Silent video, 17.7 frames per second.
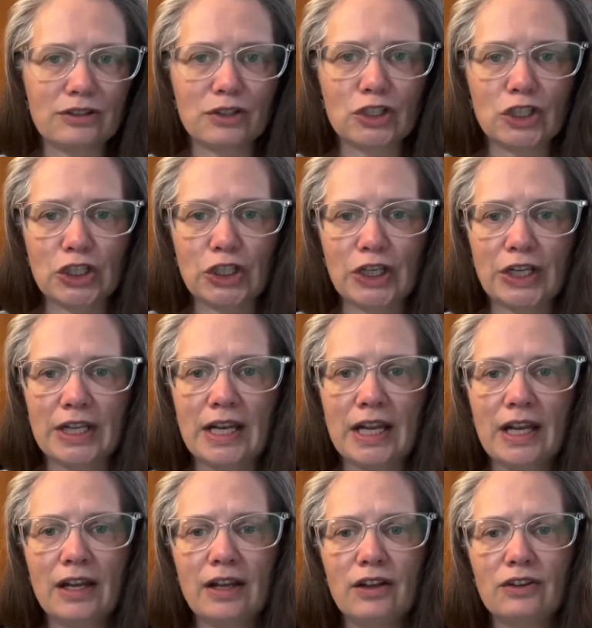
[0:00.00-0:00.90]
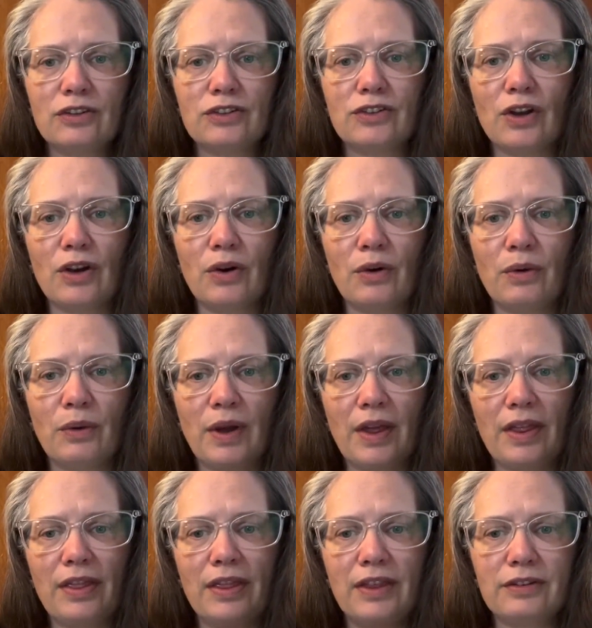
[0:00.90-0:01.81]
are good. So
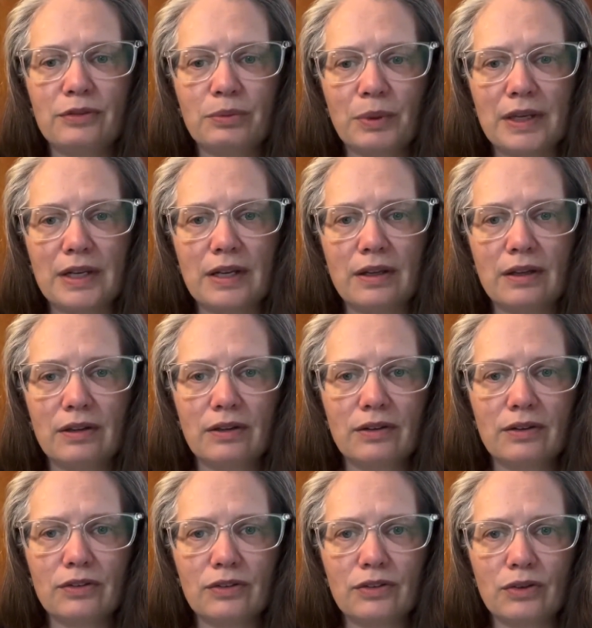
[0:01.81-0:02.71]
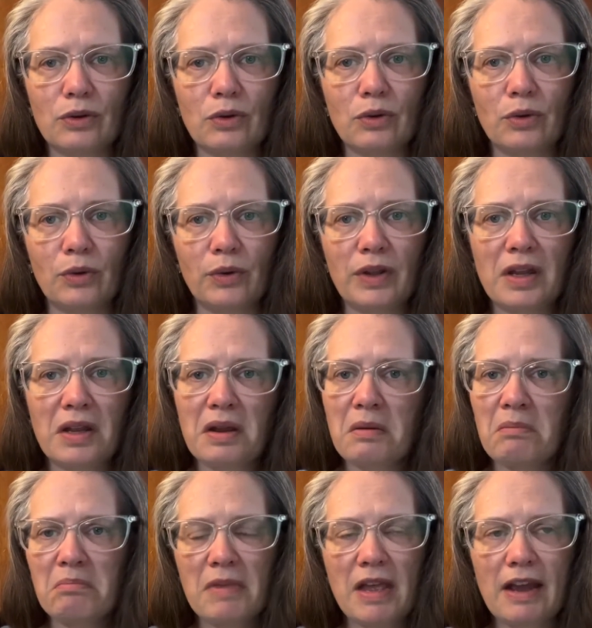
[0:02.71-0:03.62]
this one sold
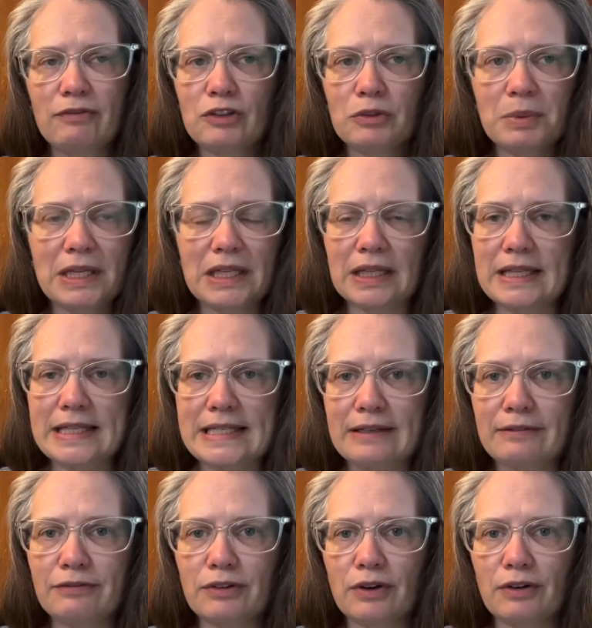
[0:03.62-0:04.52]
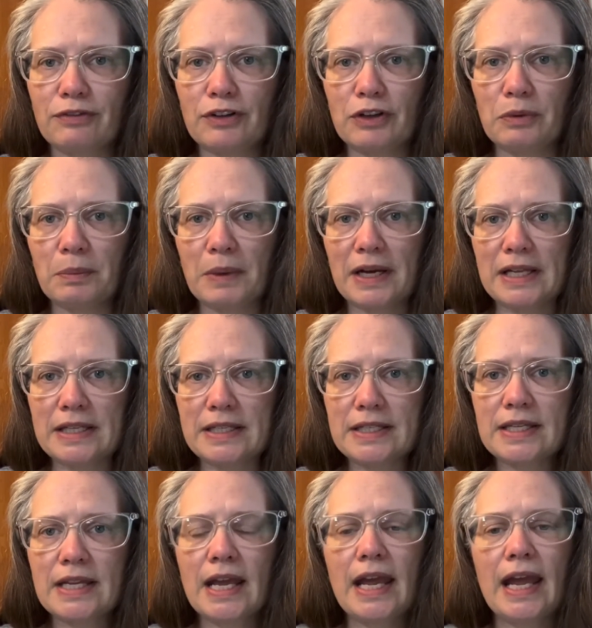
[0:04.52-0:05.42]
after being listed for a few
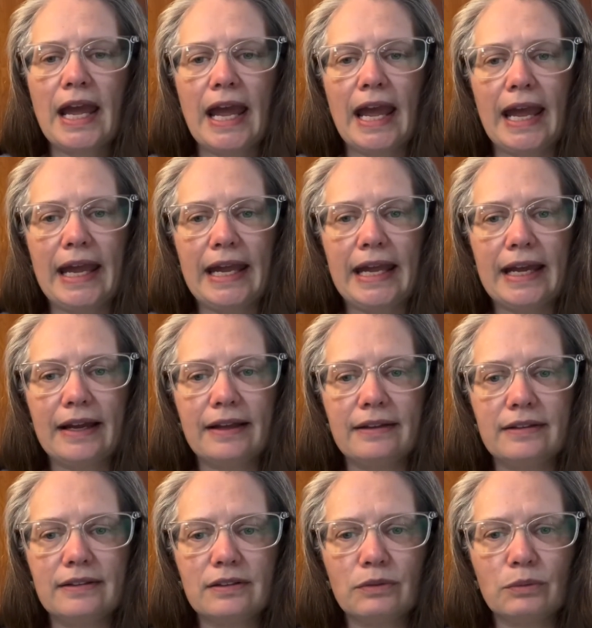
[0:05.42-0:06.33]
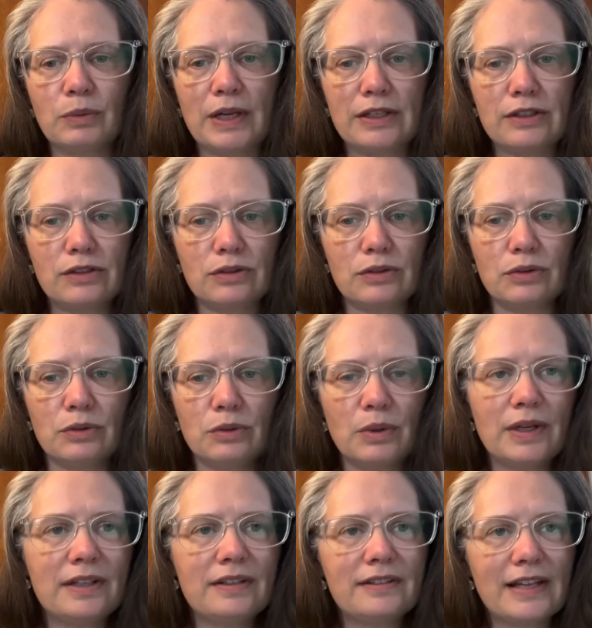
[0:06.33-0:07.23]
months and went to
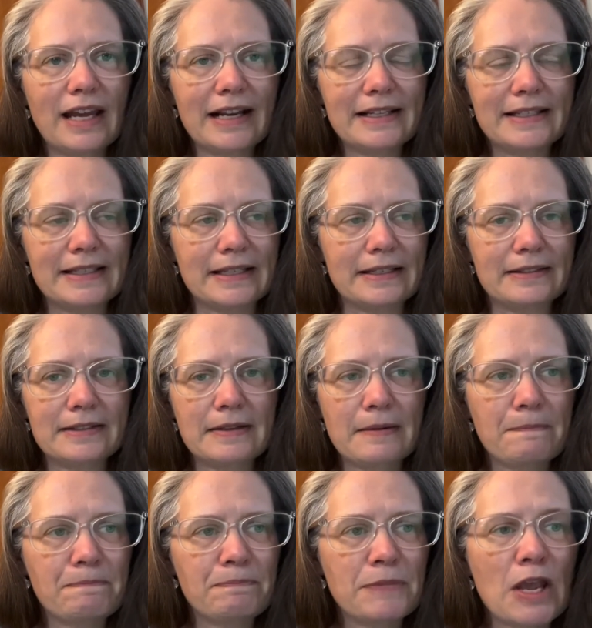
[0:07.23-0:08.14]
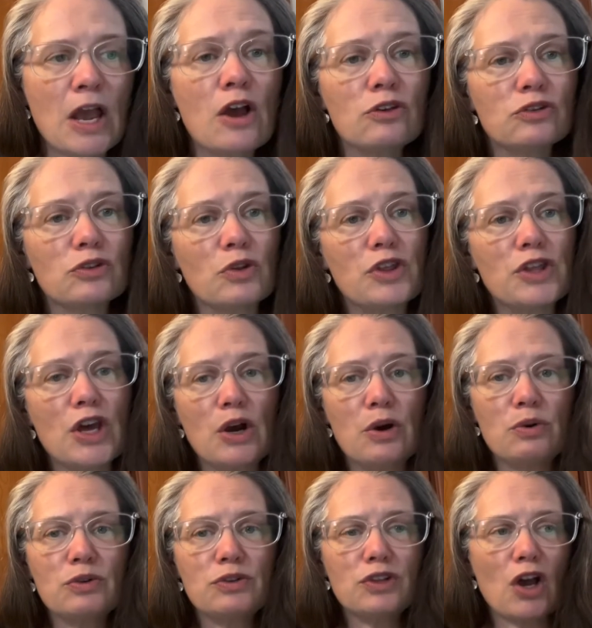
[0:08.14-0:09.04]
Texas. So
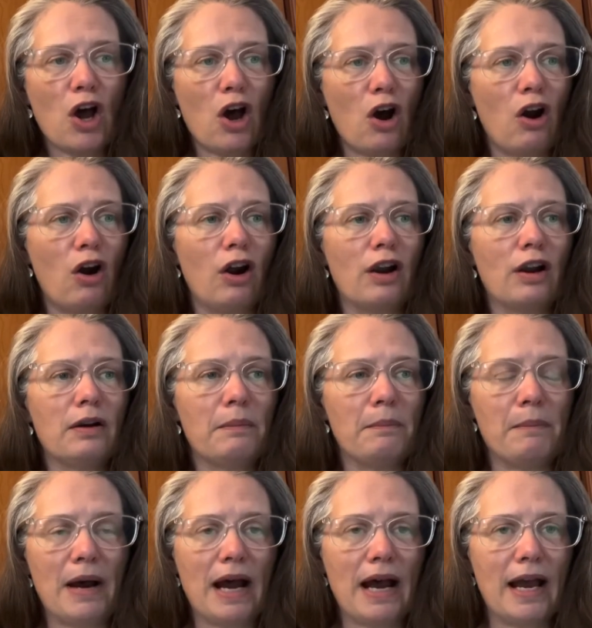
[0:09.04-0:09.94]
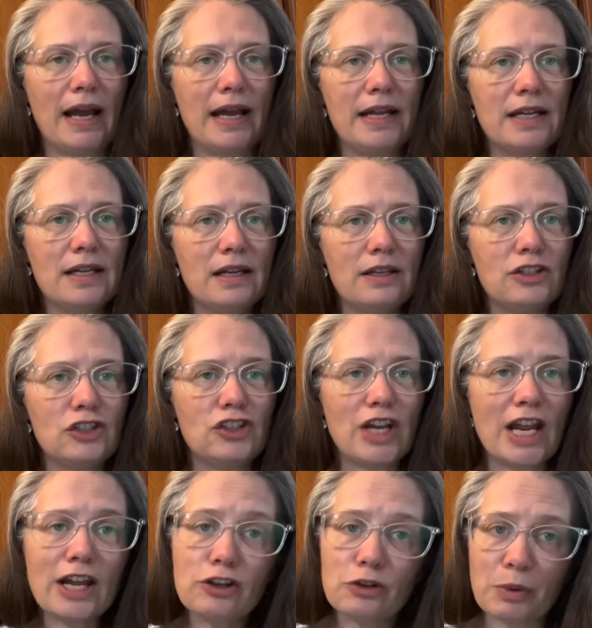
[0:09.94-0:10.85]
those are my
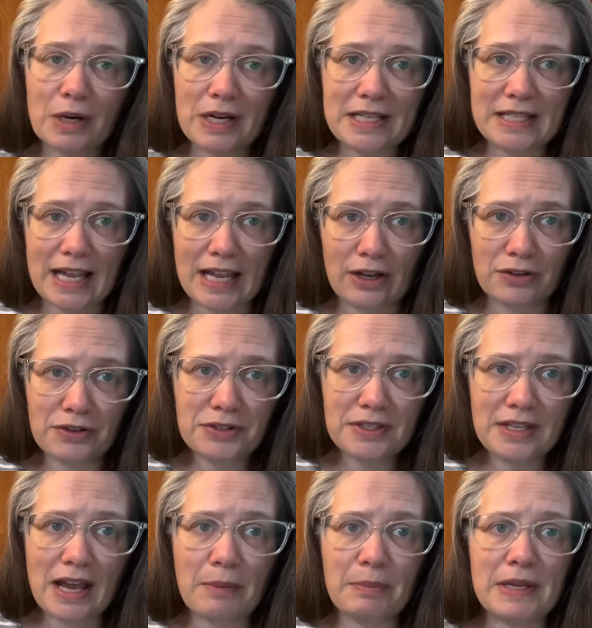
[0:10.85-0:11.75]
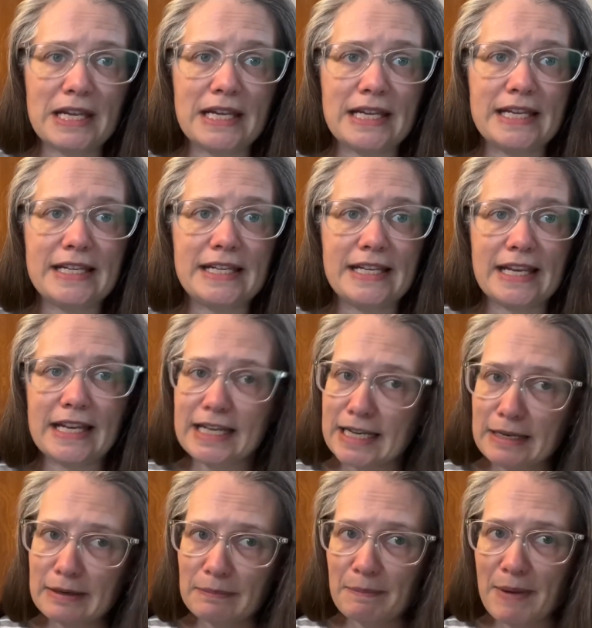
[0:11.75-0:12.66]
January sales. I'll be
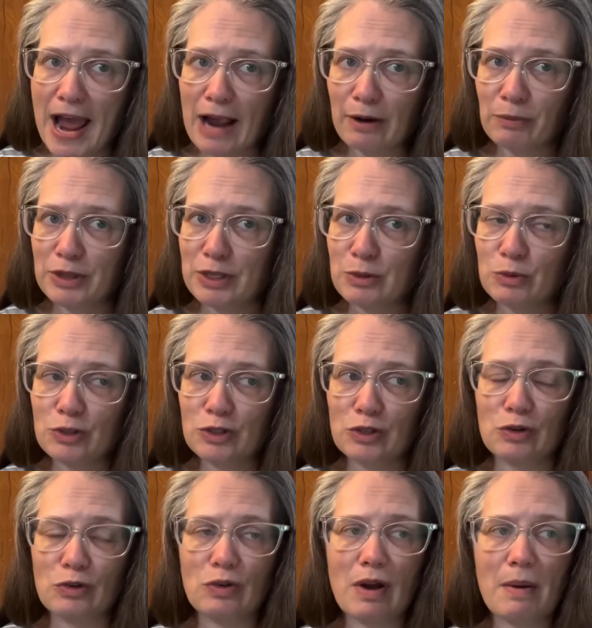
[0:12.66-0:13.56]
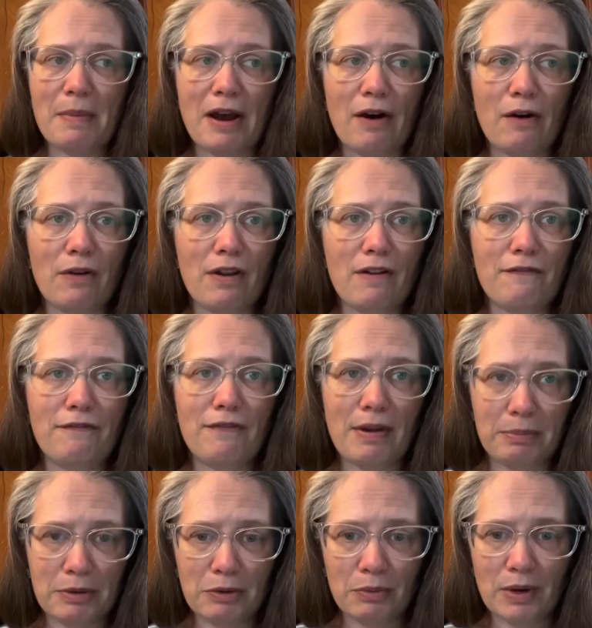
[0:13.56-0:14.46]
getting back with you soon about
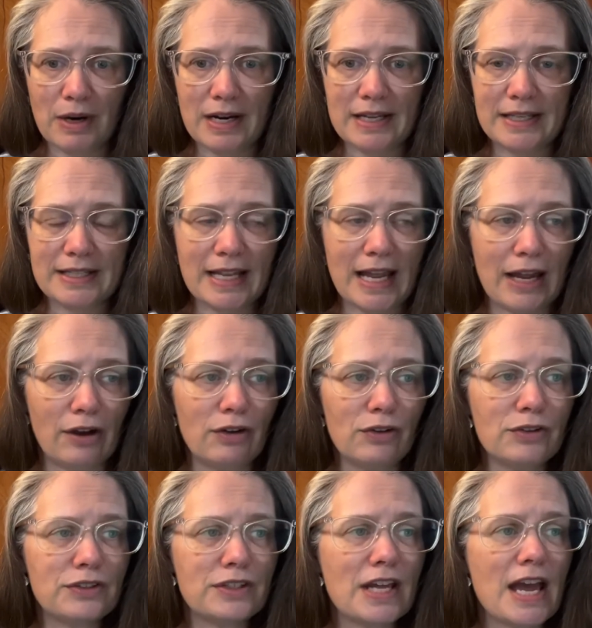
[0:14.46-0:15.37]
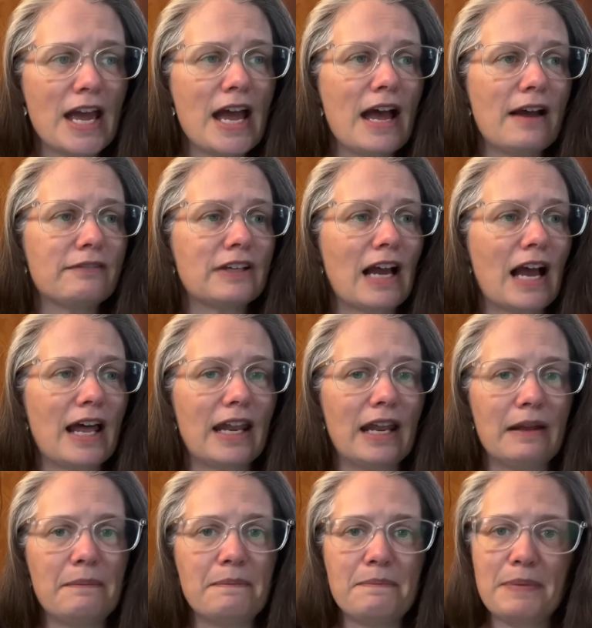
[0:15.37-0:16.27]
February sales. I've got
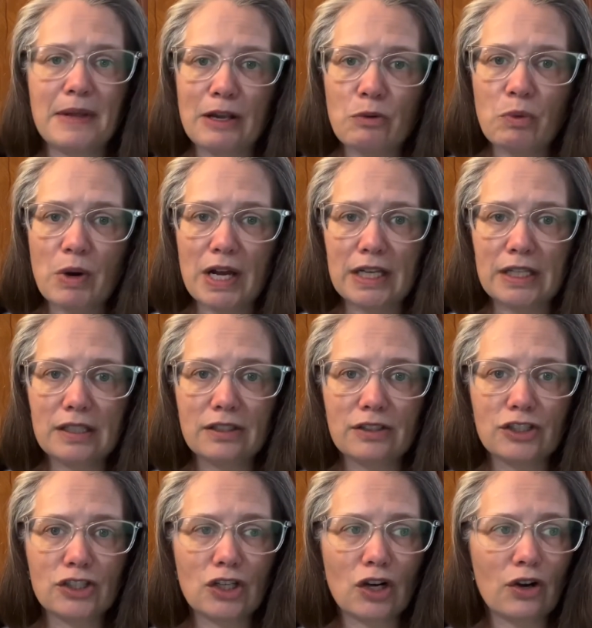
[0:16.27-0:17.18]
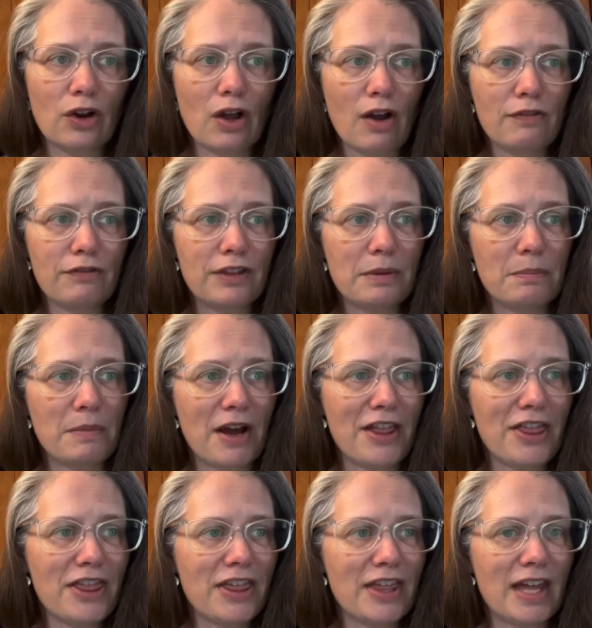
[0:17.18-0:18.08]
a big one to start off the
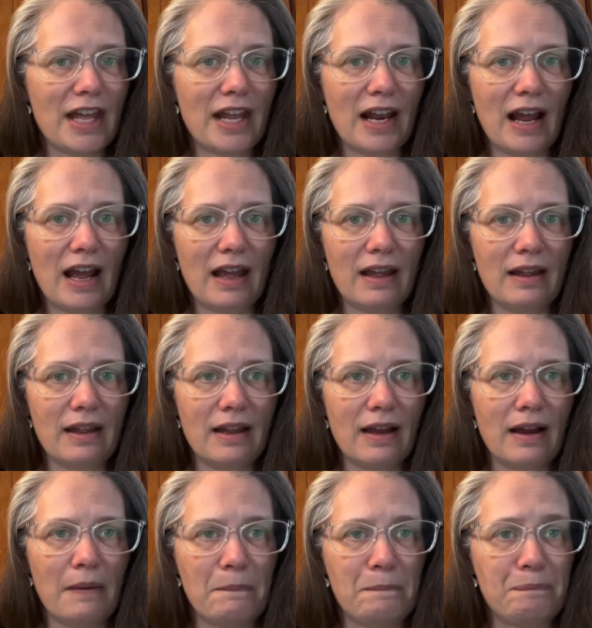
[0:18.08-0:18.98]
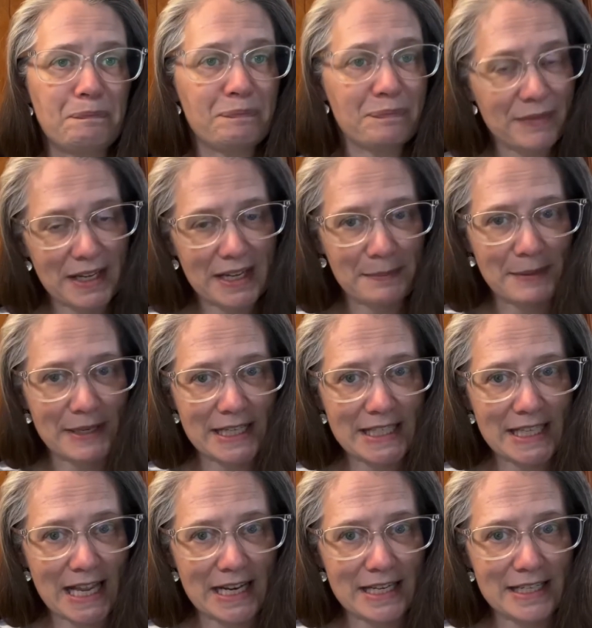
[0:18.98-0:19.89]
month that I am
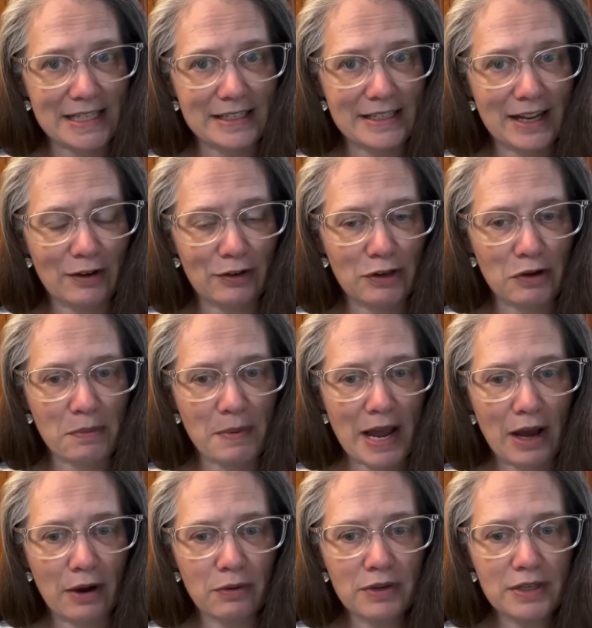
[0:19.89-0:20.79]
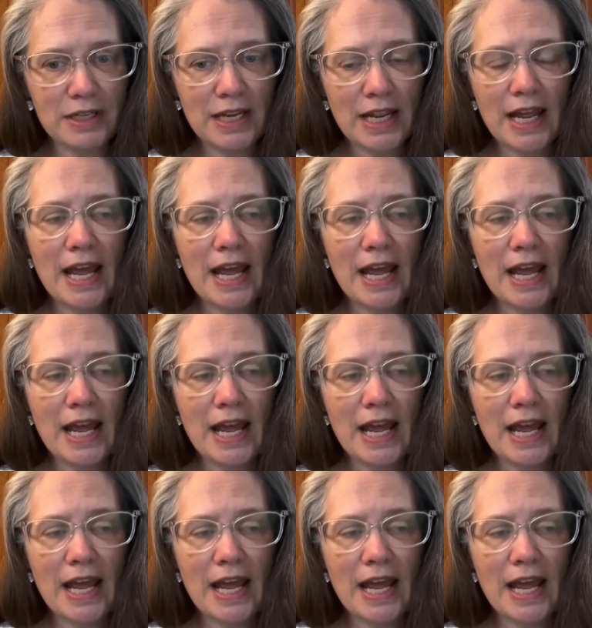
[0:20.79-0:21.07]
excited to tell you about.